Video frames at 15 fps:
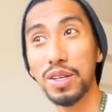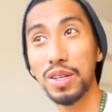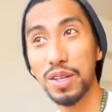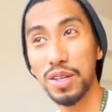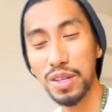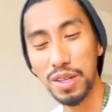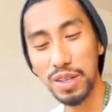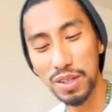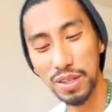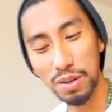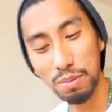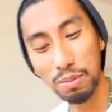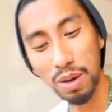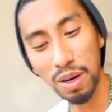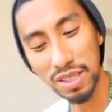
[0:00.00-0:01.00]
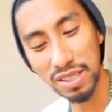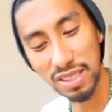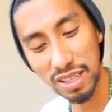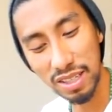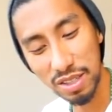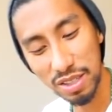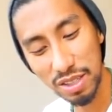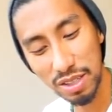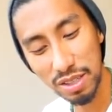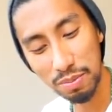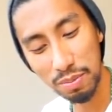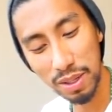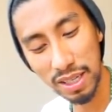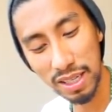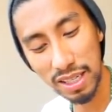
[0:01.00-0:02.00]
your your mars energy
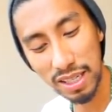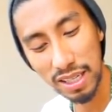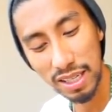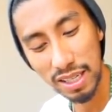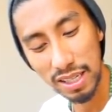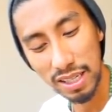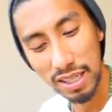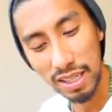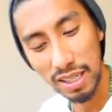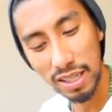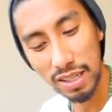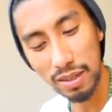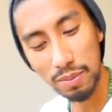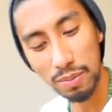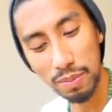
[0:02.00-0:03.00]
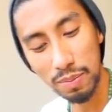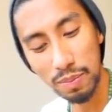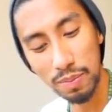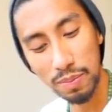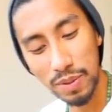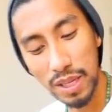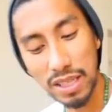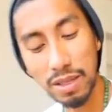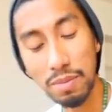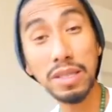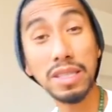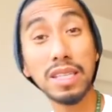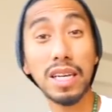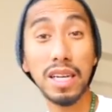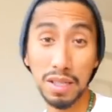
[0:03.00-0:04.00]
but um, that's the
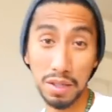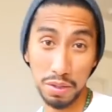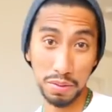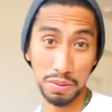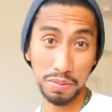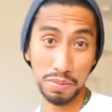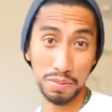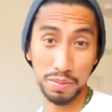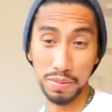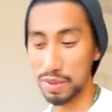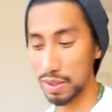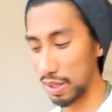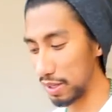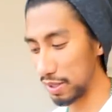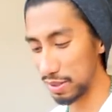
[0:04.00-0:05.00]
best that they can do okay